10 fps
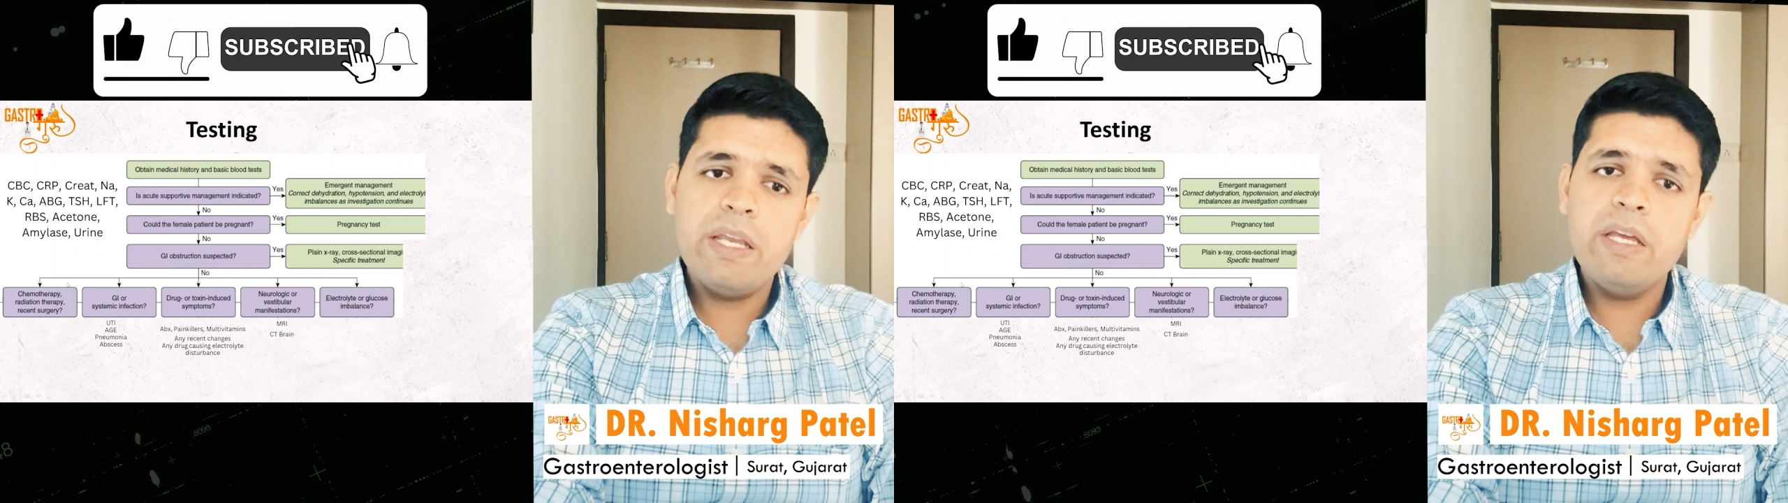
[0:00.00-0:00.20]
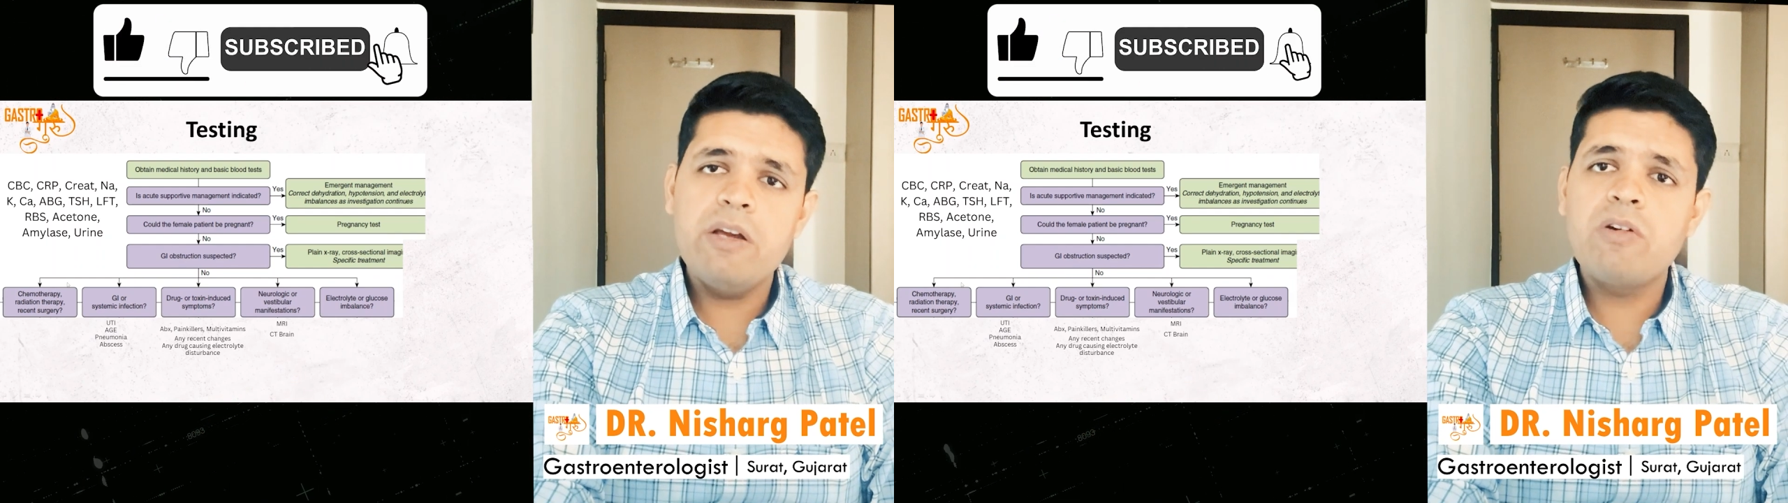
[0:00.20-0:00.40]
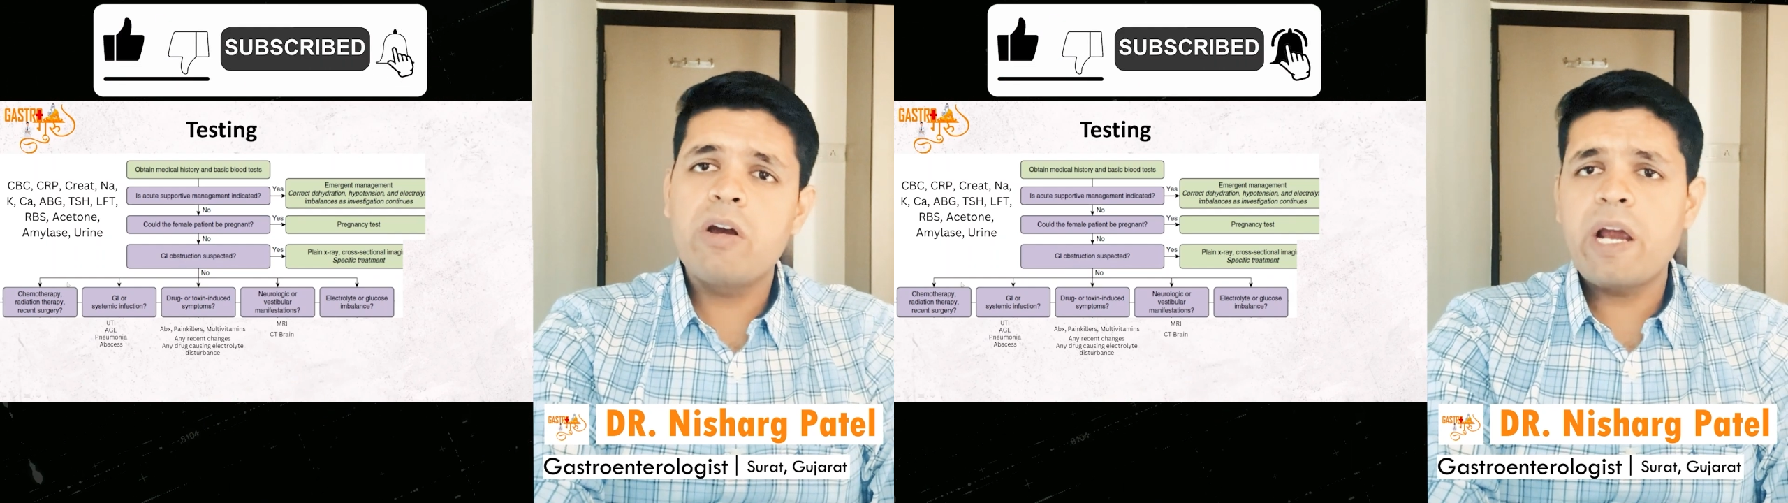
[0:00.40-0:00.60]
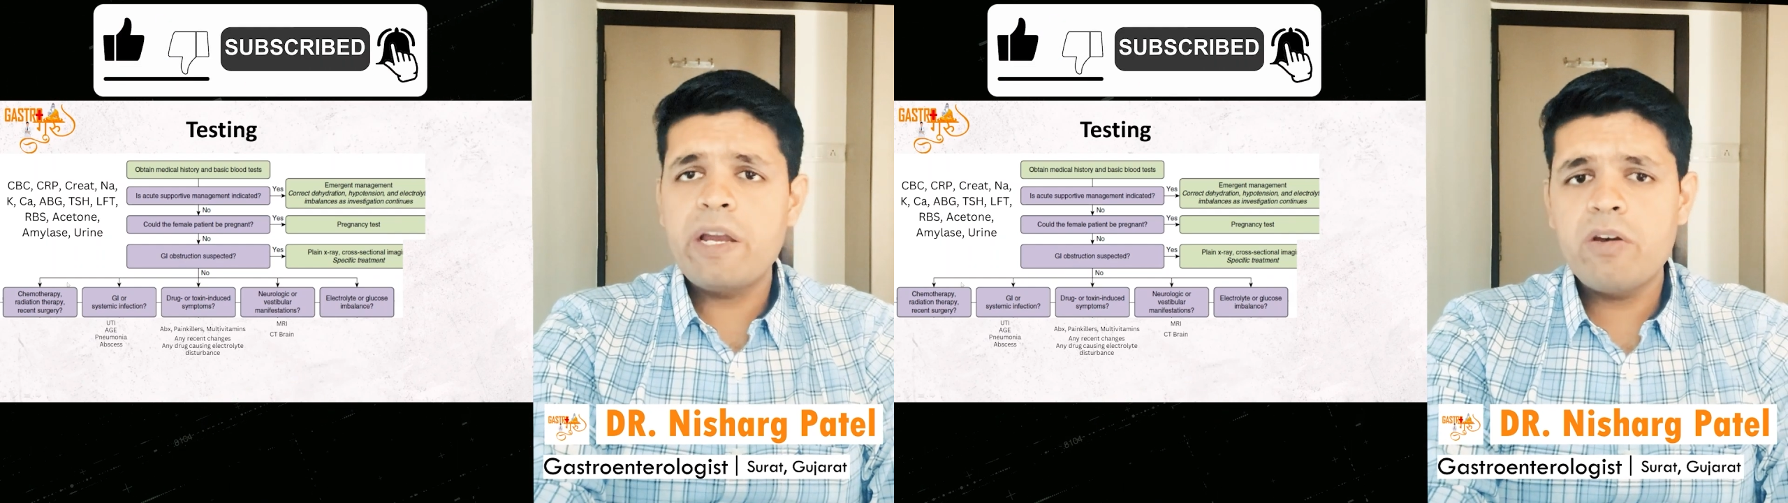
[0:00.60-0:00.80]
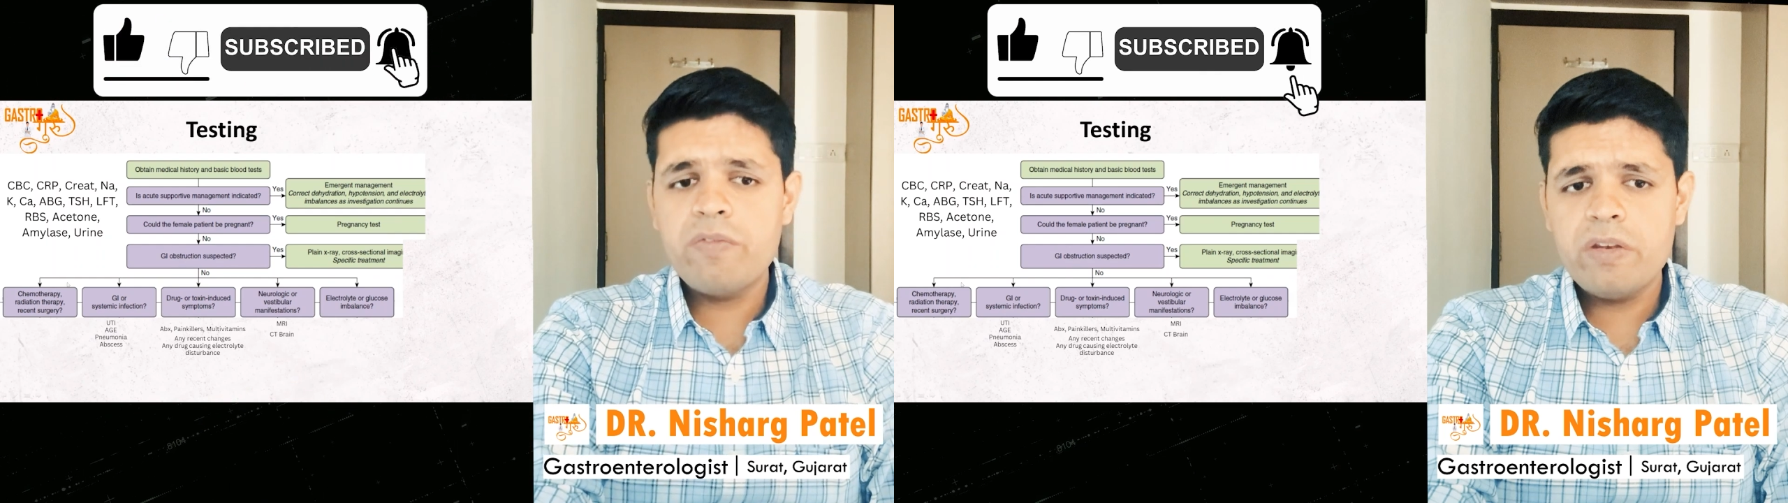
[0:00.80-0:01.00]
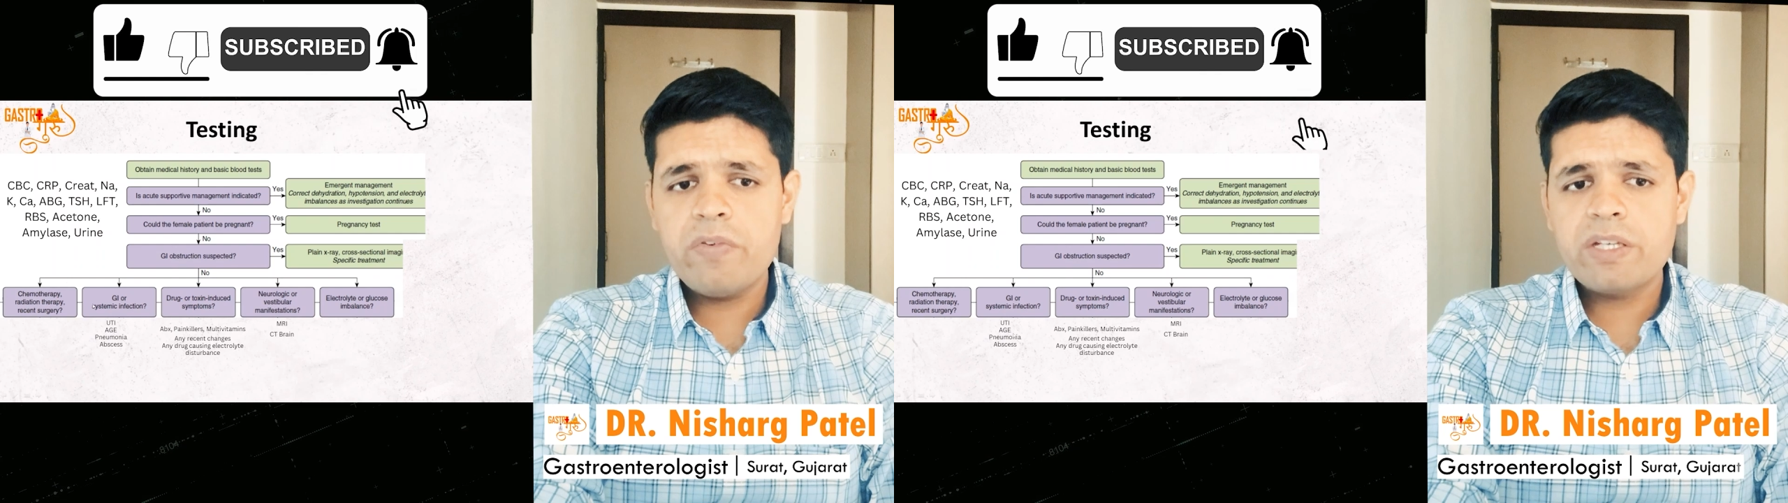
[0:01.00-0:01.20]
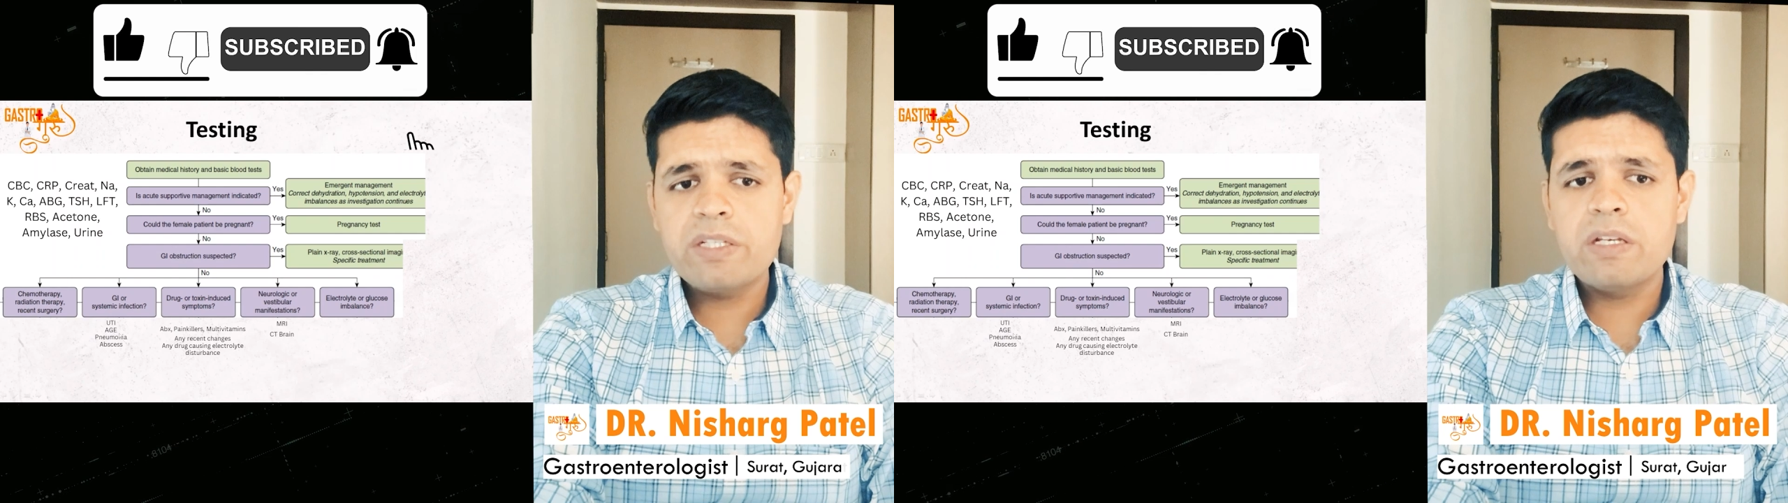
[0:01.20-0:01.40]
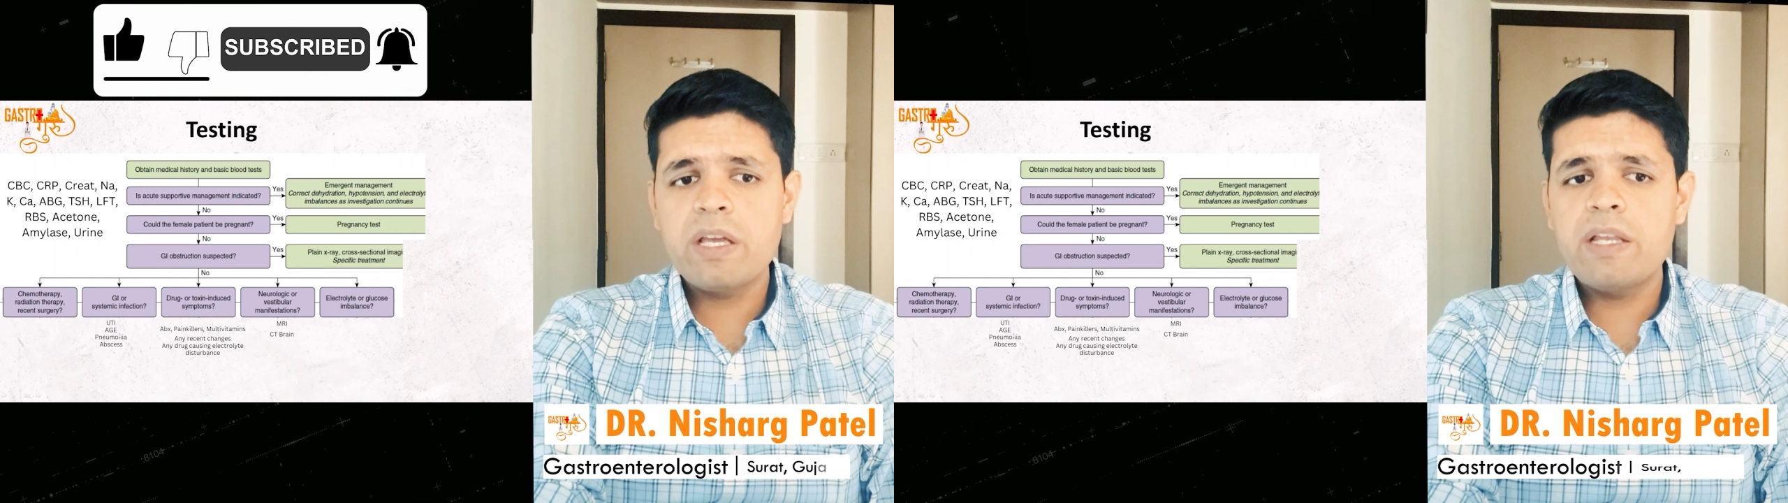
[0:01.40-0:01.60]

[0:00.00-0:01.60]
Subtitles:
any kind of infection